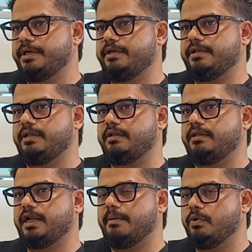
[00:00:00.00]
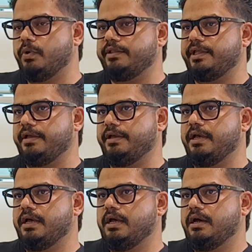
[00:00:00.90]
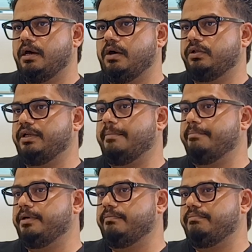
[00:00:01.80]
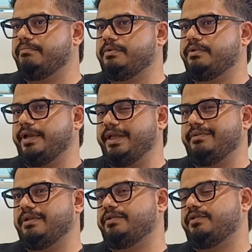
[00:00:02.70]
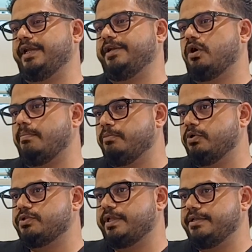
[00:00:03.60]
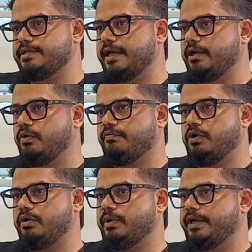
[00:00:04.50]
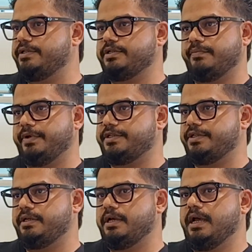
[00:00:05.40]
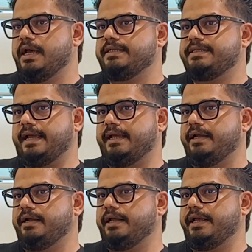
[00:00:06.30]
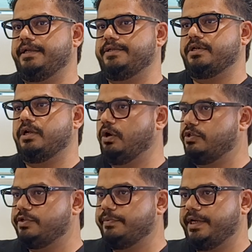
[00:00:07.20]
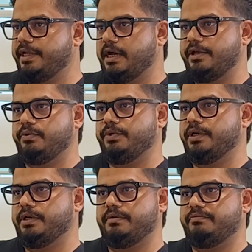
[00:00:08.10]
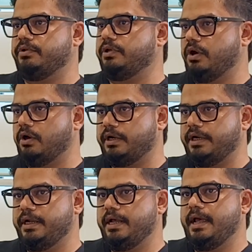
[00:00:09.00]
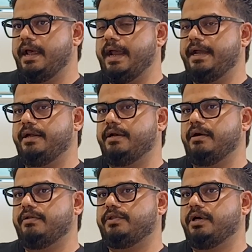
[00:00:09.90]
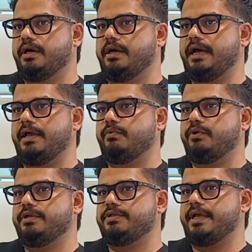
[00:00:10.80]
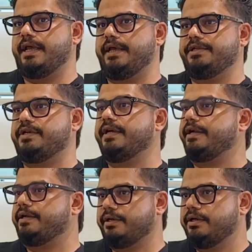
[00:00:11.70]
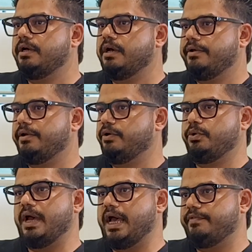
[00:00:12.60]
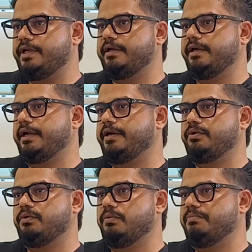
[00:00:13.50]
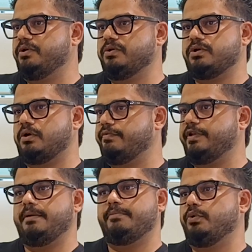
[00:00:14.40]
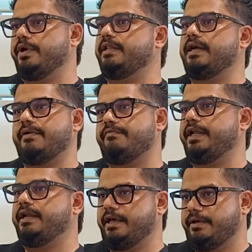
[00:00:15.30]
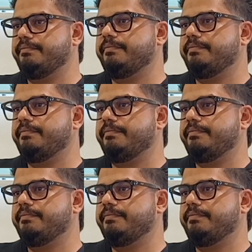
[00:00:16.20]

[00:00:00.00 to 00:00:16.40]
But the number one thing, or the three topmost things that I look for: one is conviction, second is longevity, are you here for the long run, and third I would say is grit. Do you have that grit to sort of keep doing that every day?